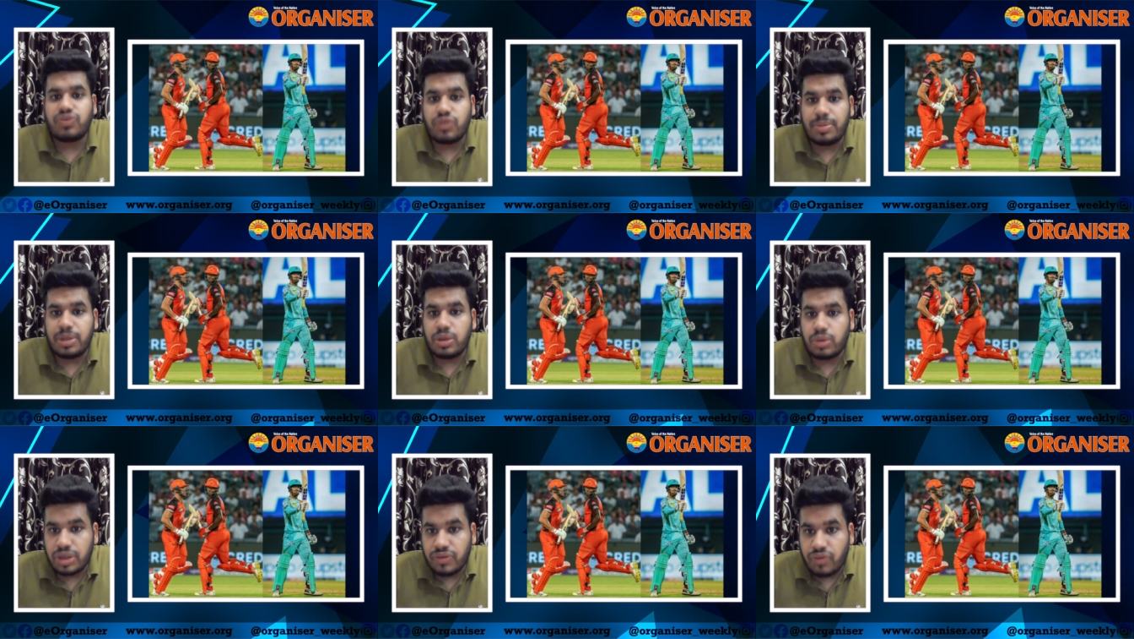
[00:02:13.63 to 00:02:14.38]
would be
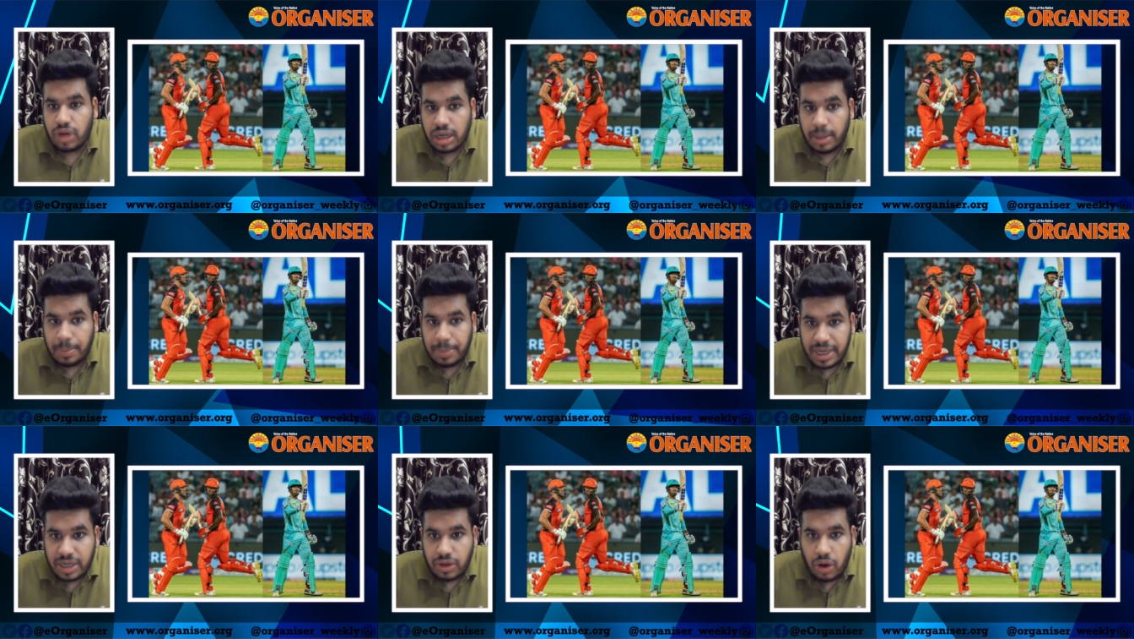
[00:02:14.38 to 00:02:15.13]
looking for a
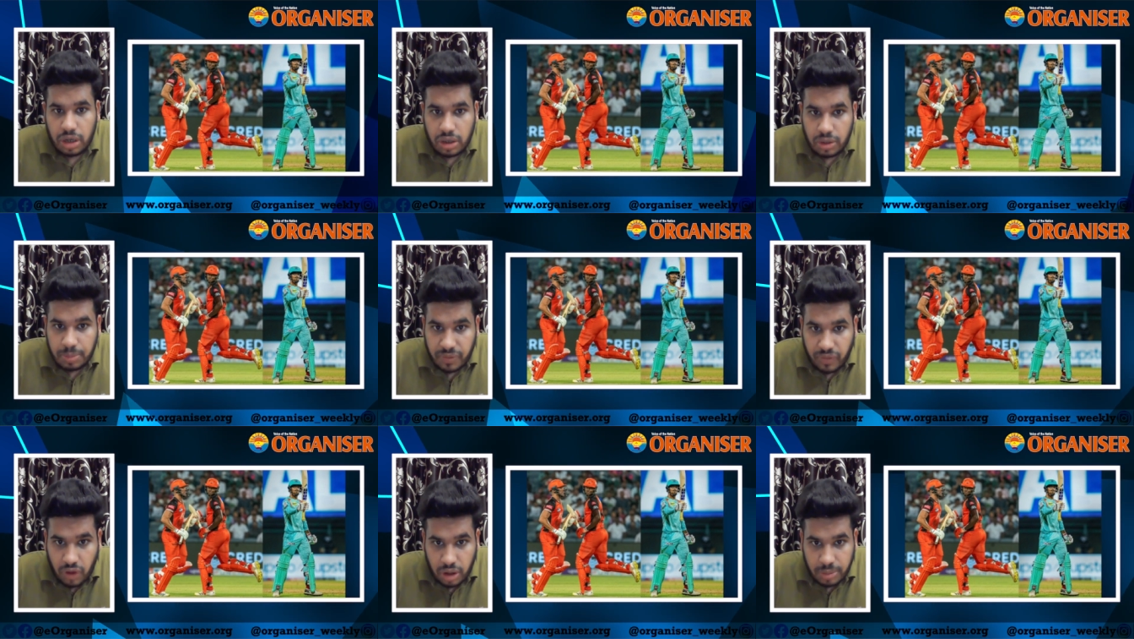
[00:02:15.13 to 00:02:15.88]
complete all round
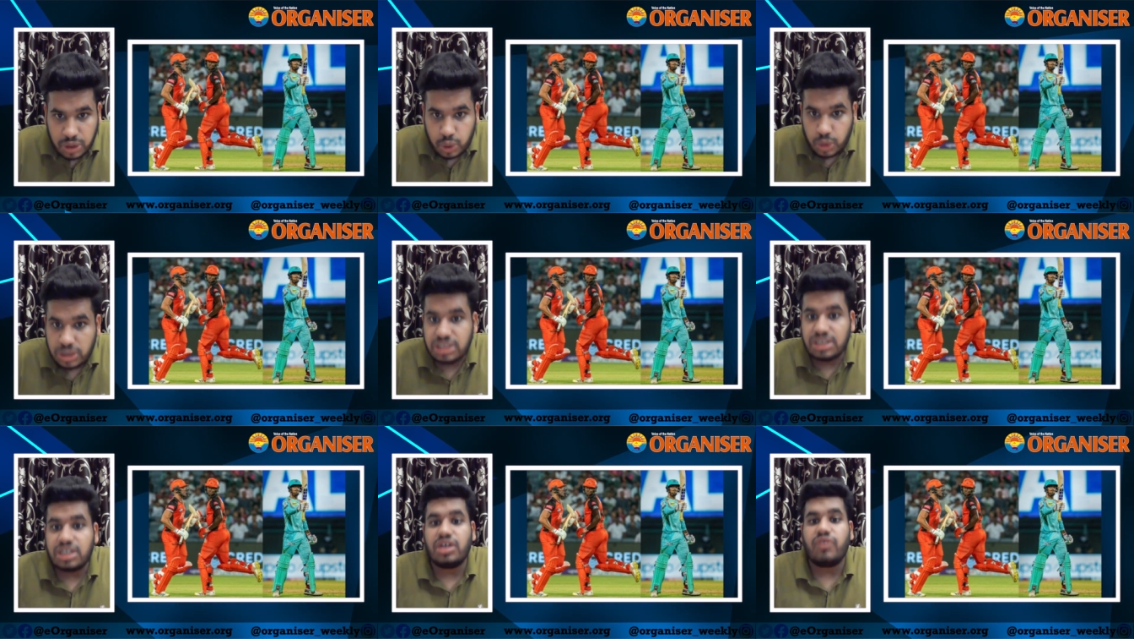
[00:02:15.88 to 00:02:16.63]
performance to
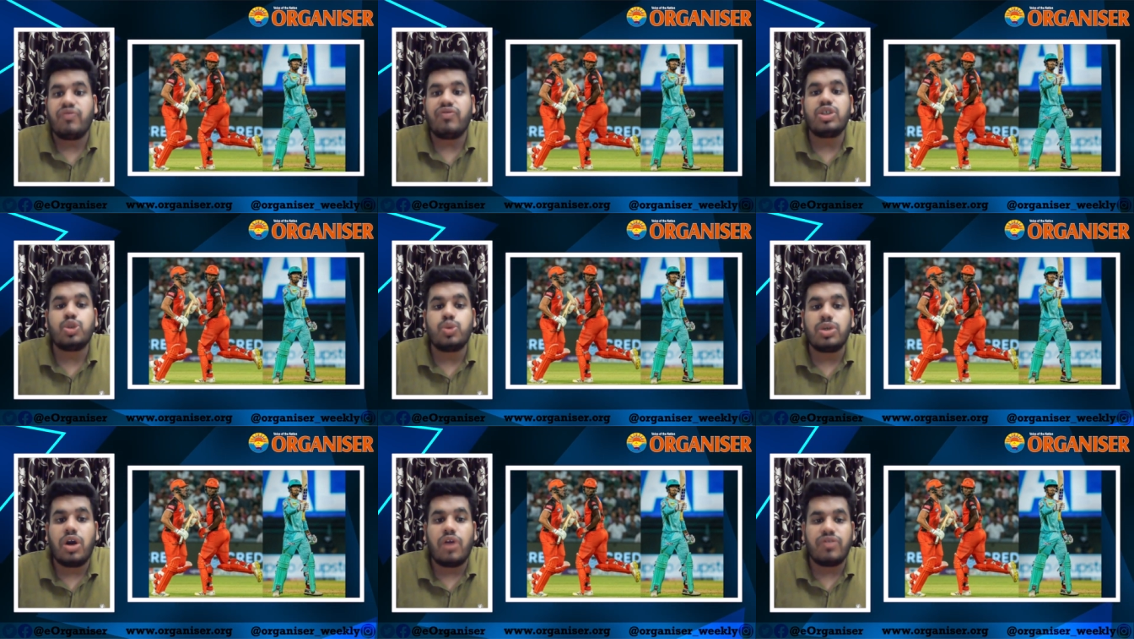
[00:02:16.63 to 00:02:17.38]
register their first
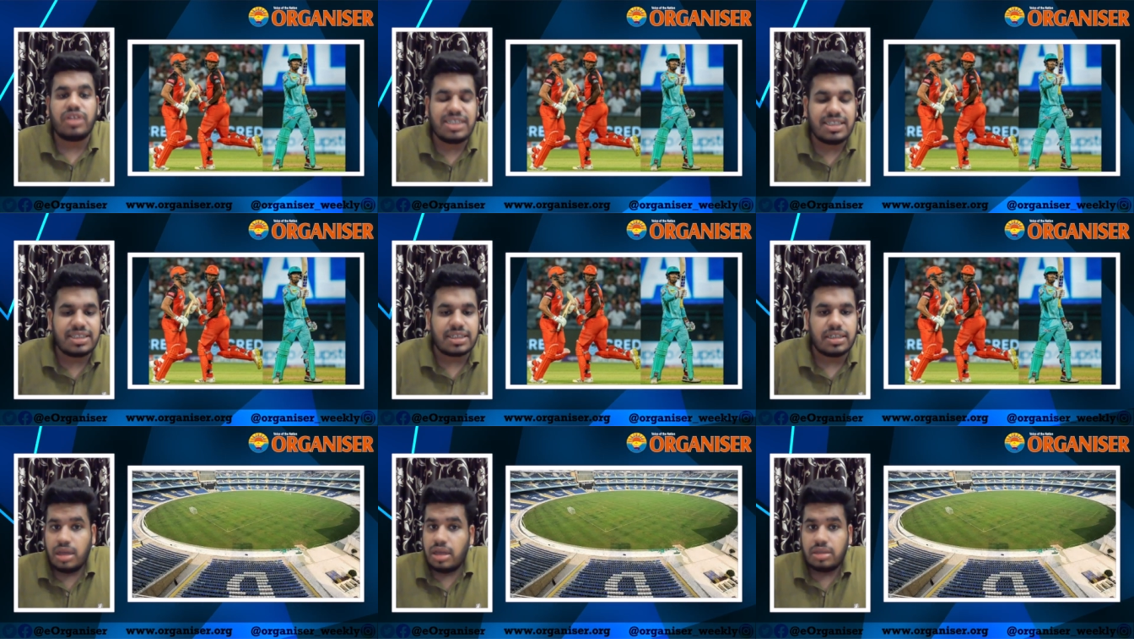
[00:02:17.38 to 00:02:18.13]
win of the season.